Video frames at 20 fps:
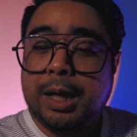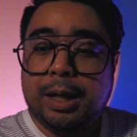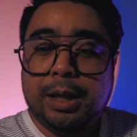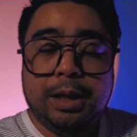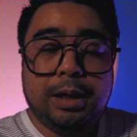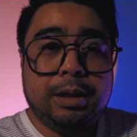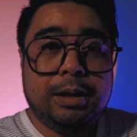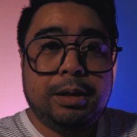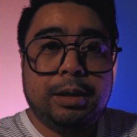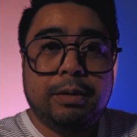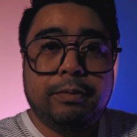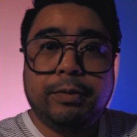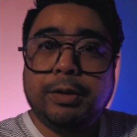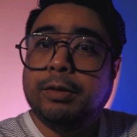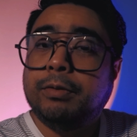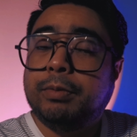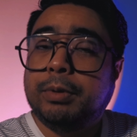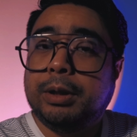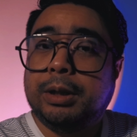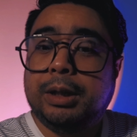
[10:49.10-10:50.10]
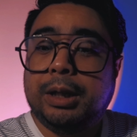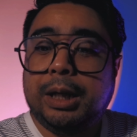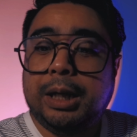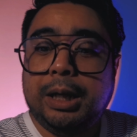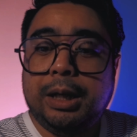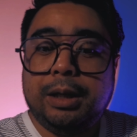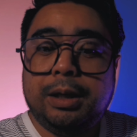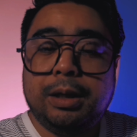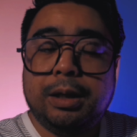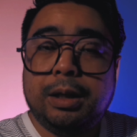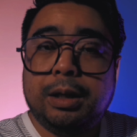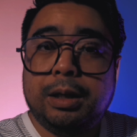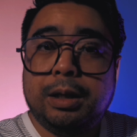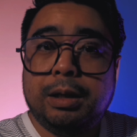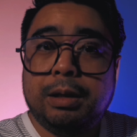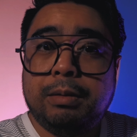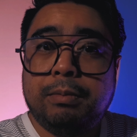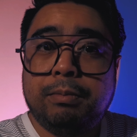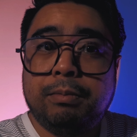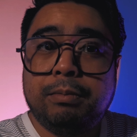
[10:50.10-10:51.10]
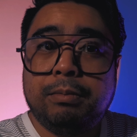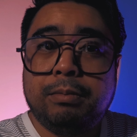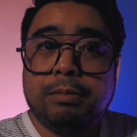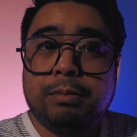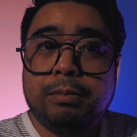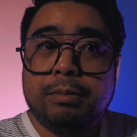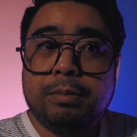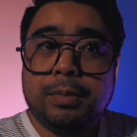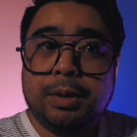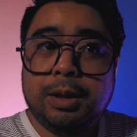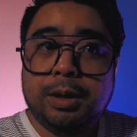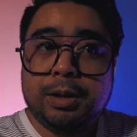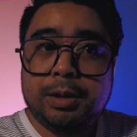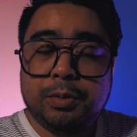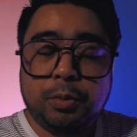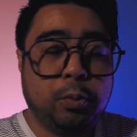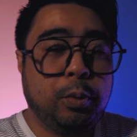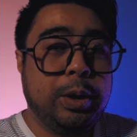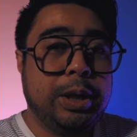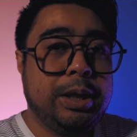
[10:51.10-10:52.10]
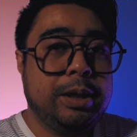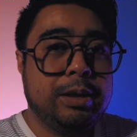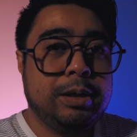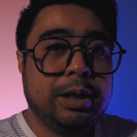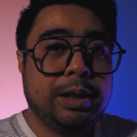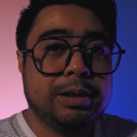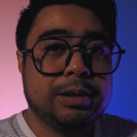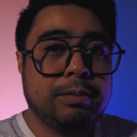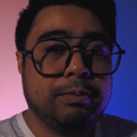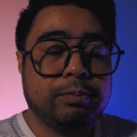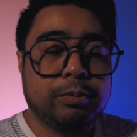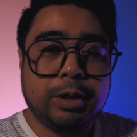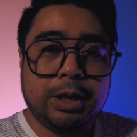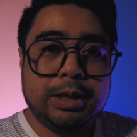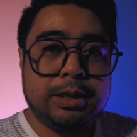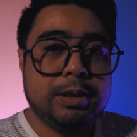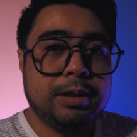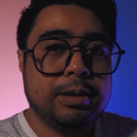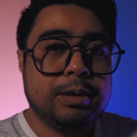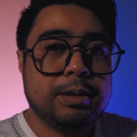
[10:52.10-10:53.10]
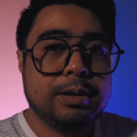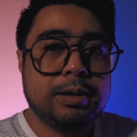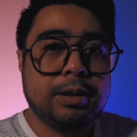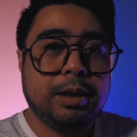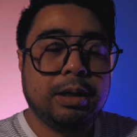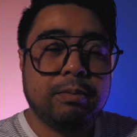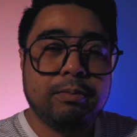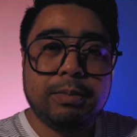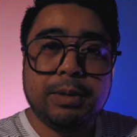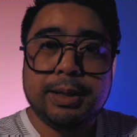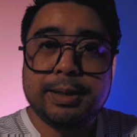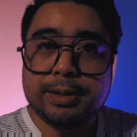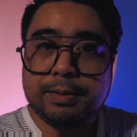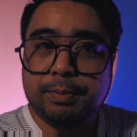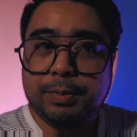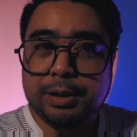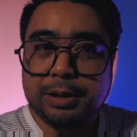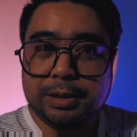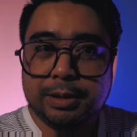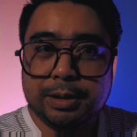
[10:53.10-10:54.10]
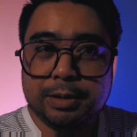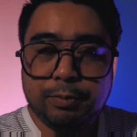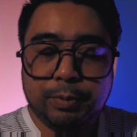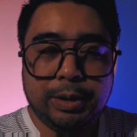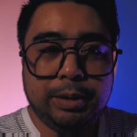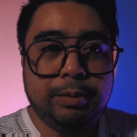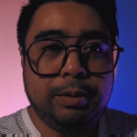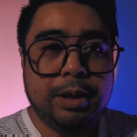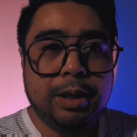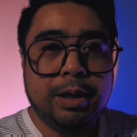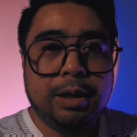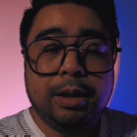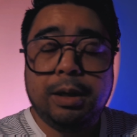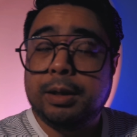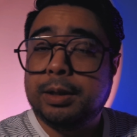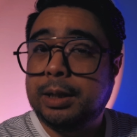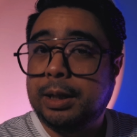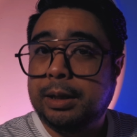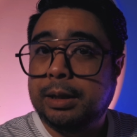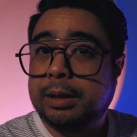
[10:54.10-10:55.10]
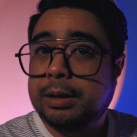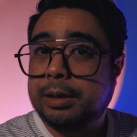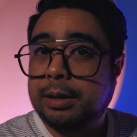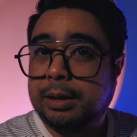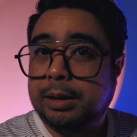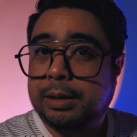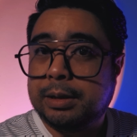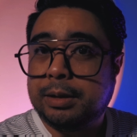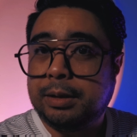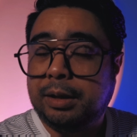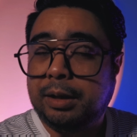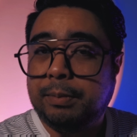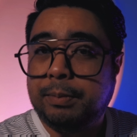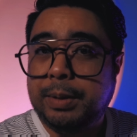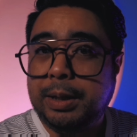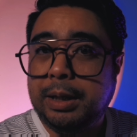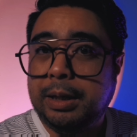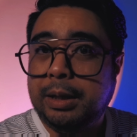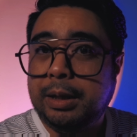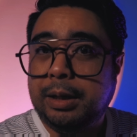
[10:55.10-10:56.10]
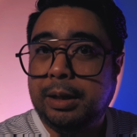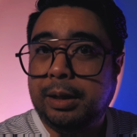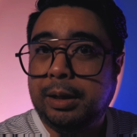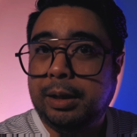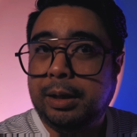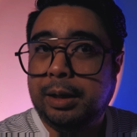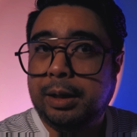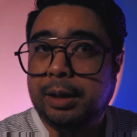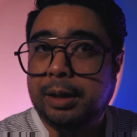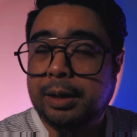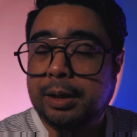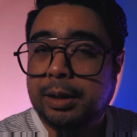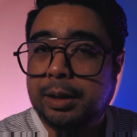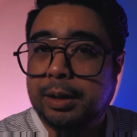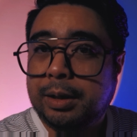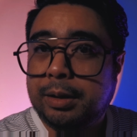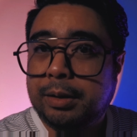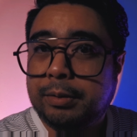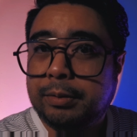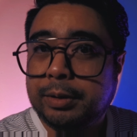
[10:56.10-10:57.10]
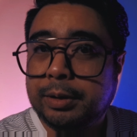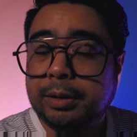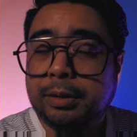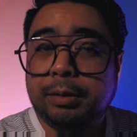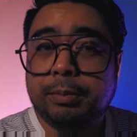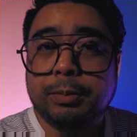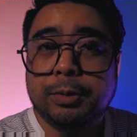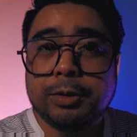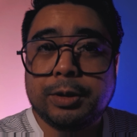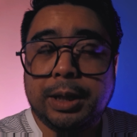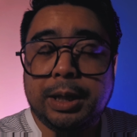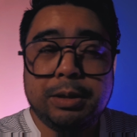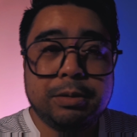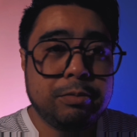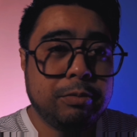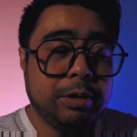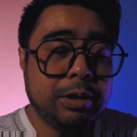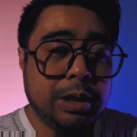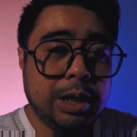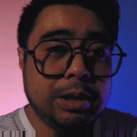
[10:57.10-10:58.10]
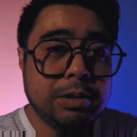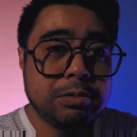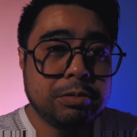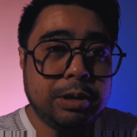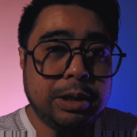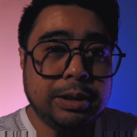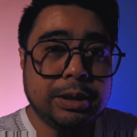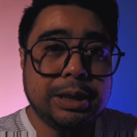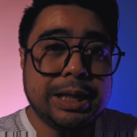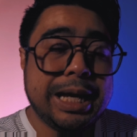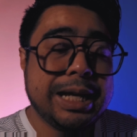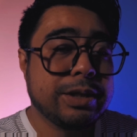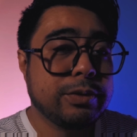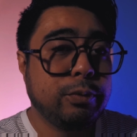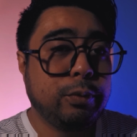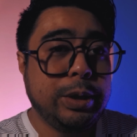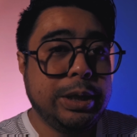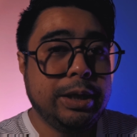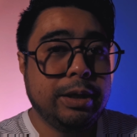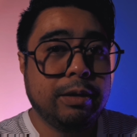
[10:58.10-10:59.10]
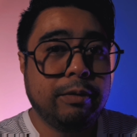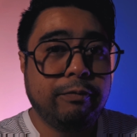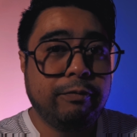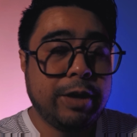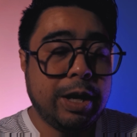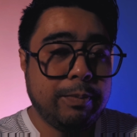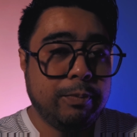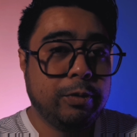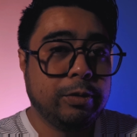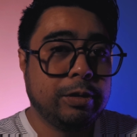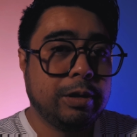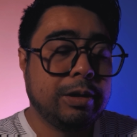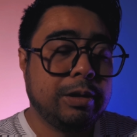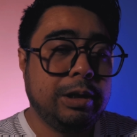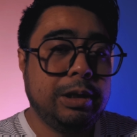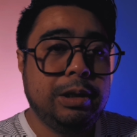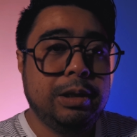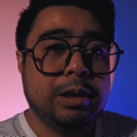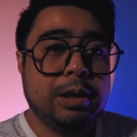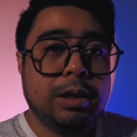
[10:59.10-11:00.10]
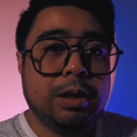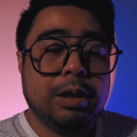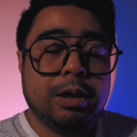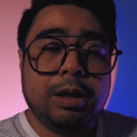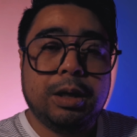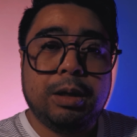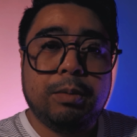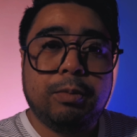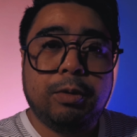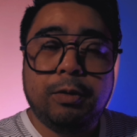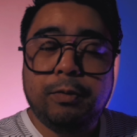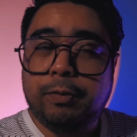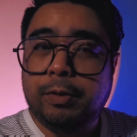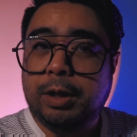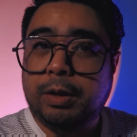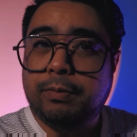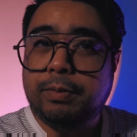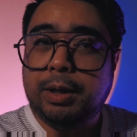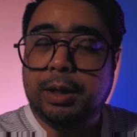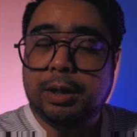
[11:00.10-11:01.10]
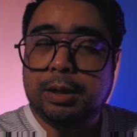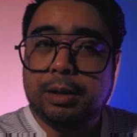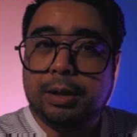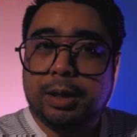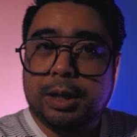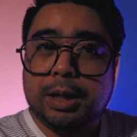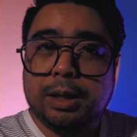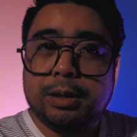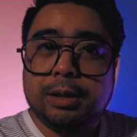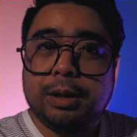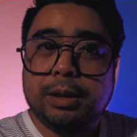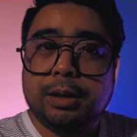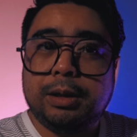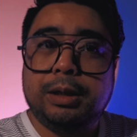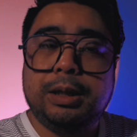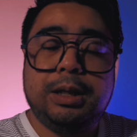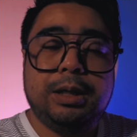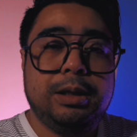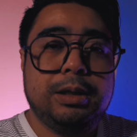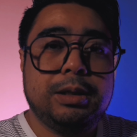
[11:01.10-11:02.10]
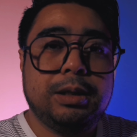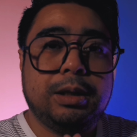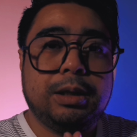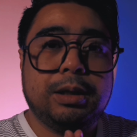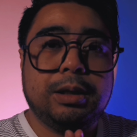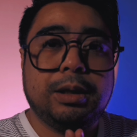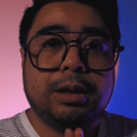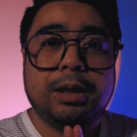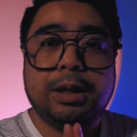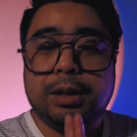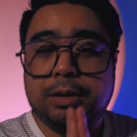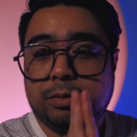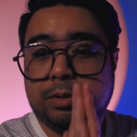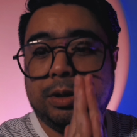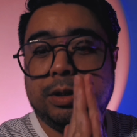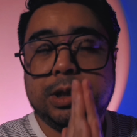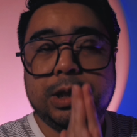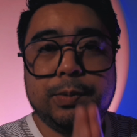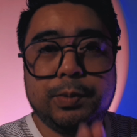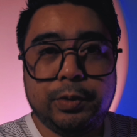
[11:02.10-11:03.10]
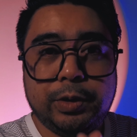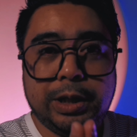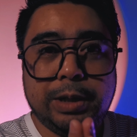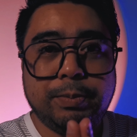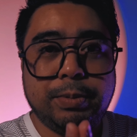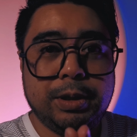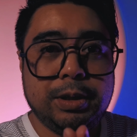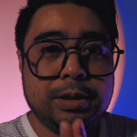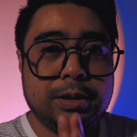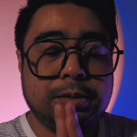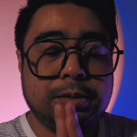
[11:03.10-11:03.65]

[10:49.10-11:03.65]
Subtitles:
And if you would like to win like some prizes this month as well, since it's gonna be, we're entering the last week of February. Hopefully we can get at least 100 subscribers.